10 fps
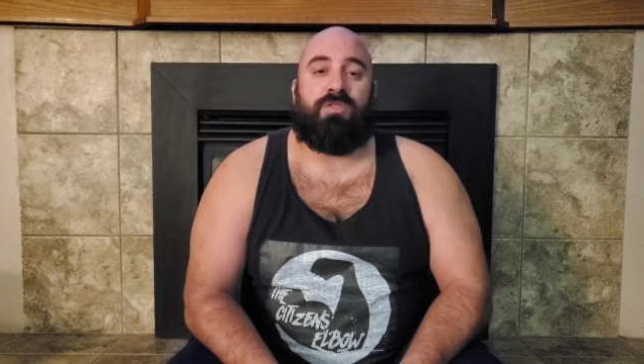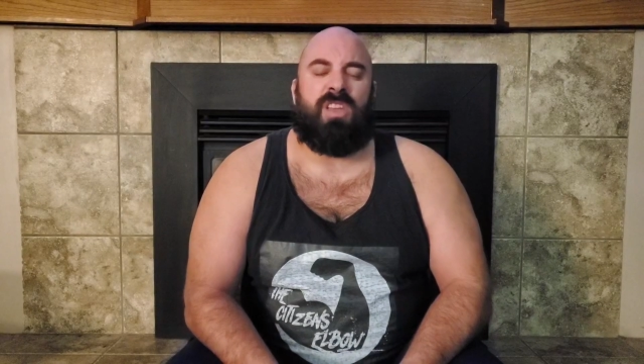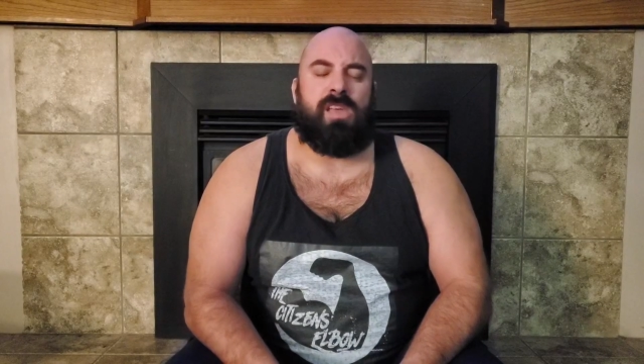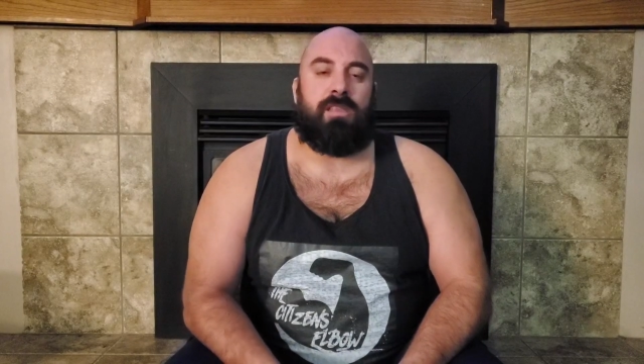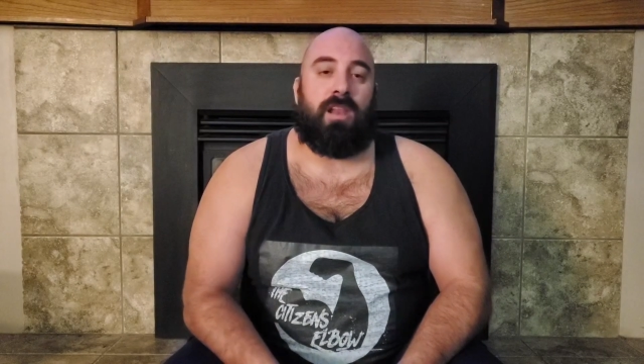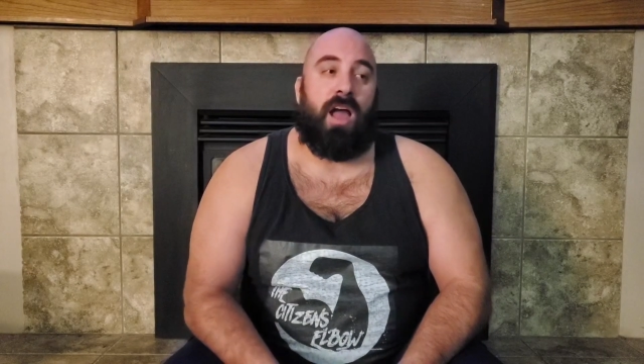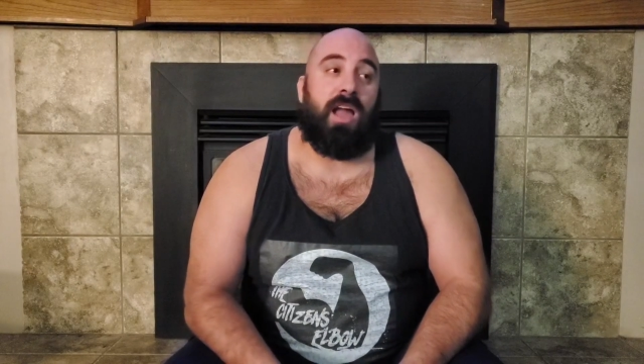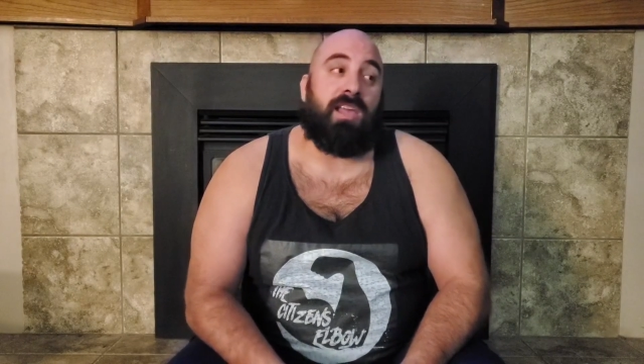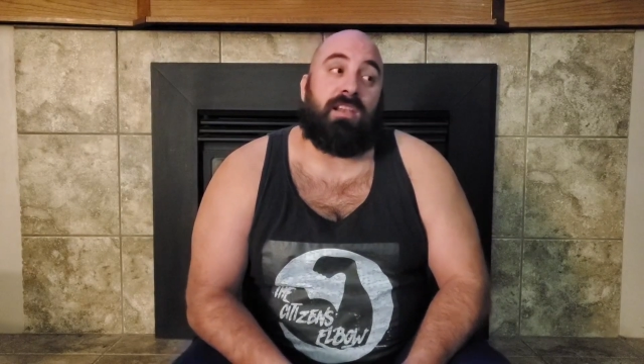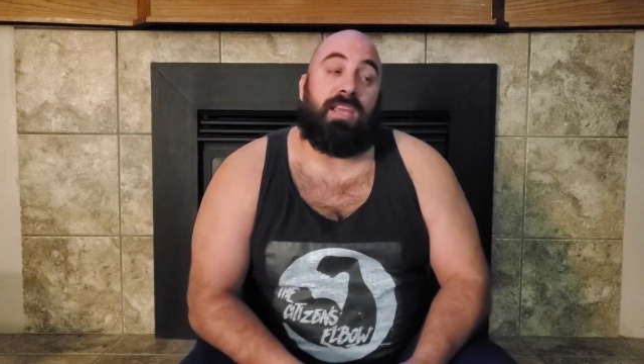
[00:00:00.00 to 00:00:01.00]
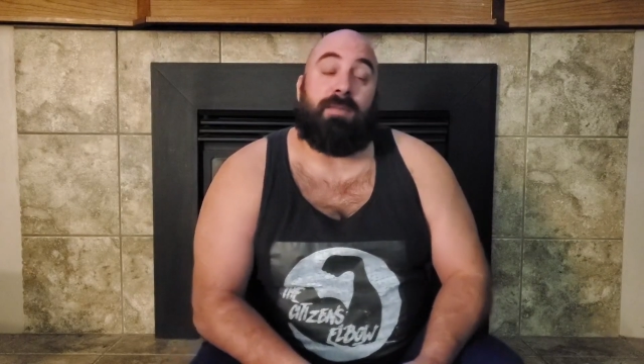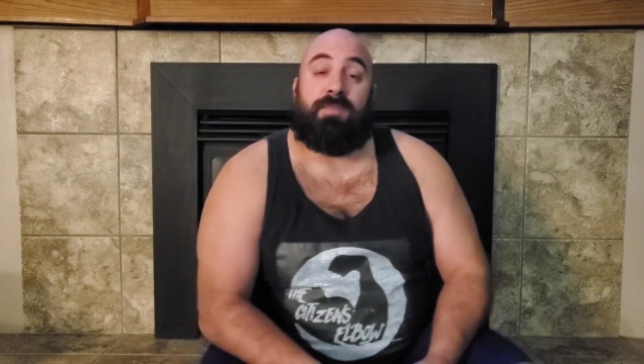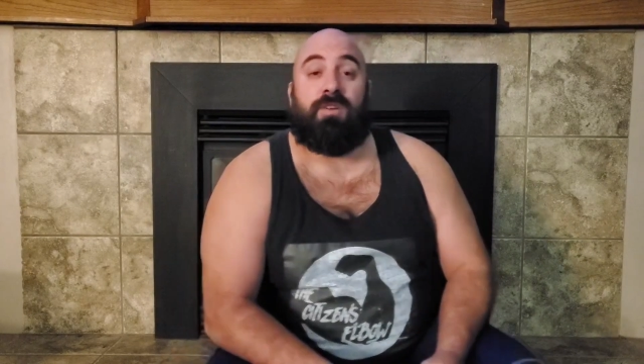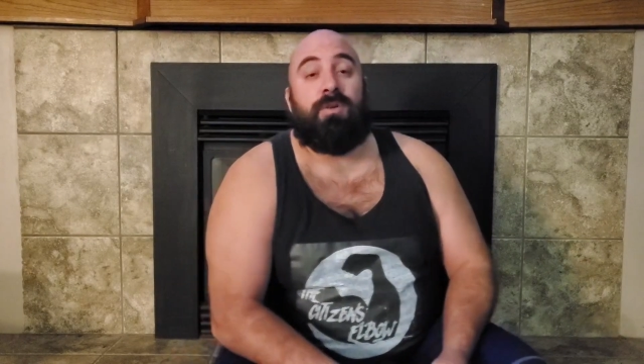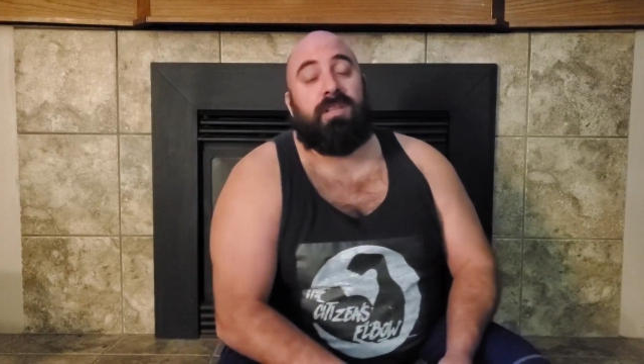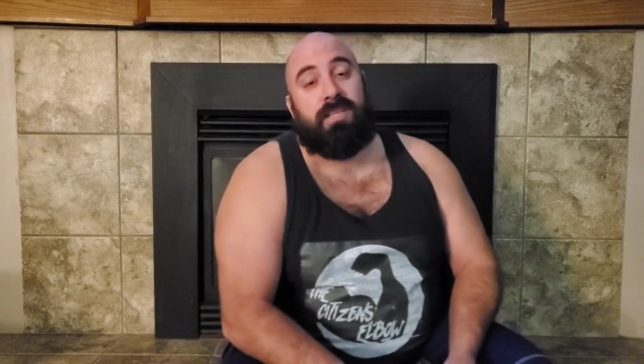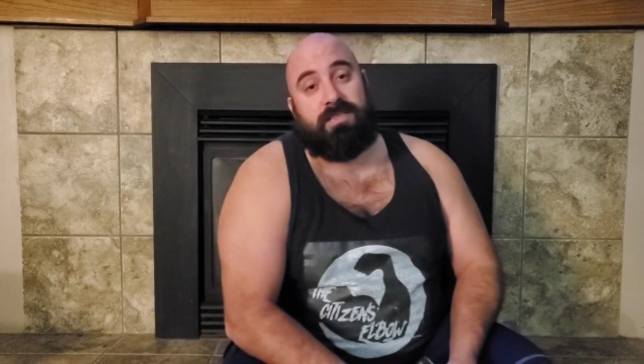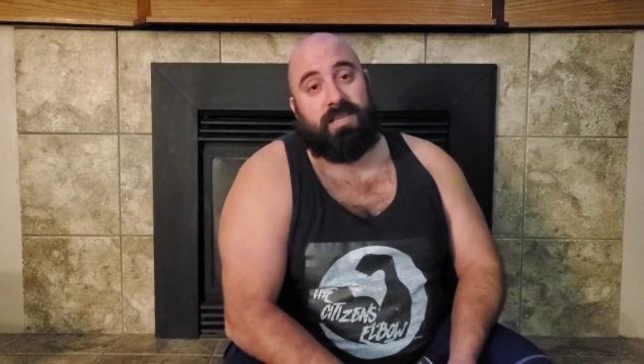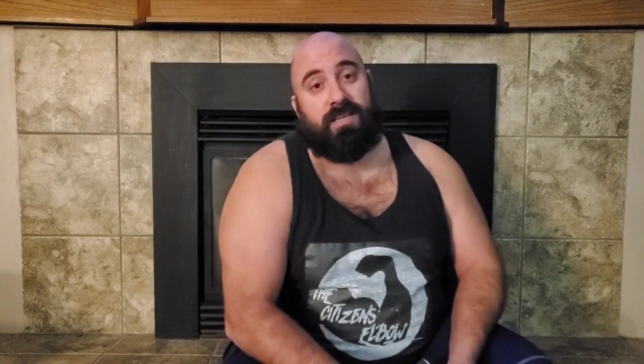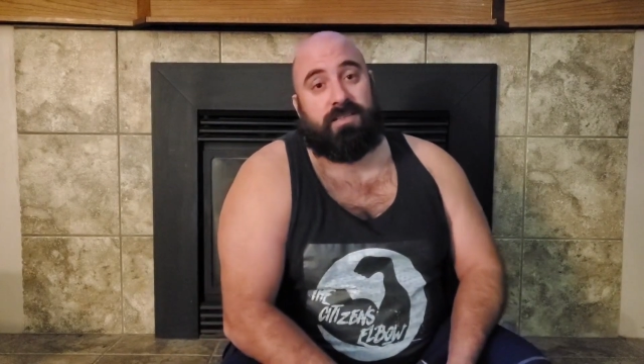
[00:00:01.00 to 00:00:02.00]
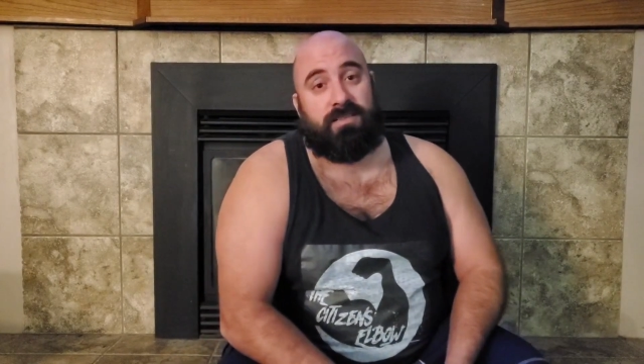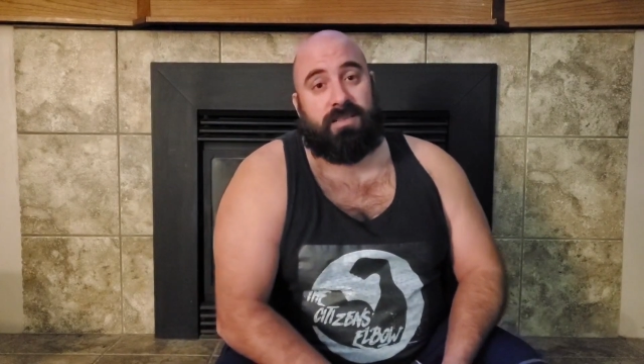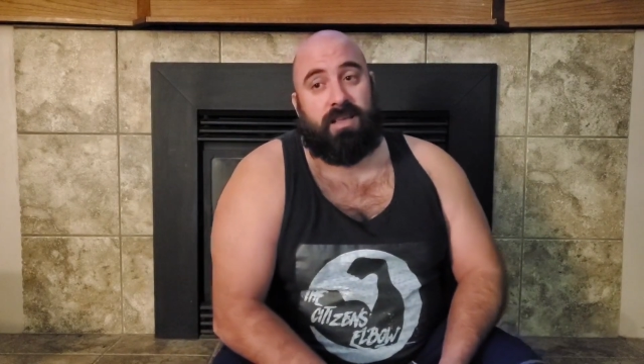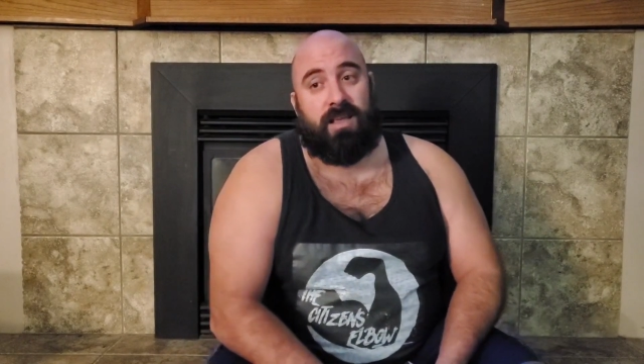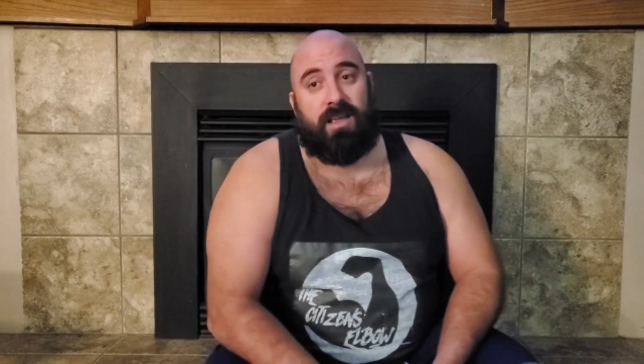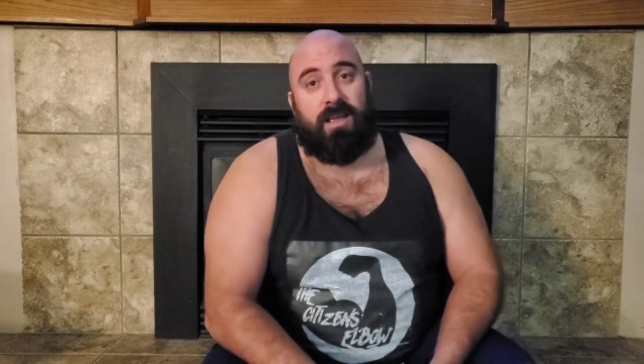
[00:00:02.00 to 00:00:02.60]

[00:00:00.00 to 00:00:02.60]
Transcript: thinking that I can keep doing these things.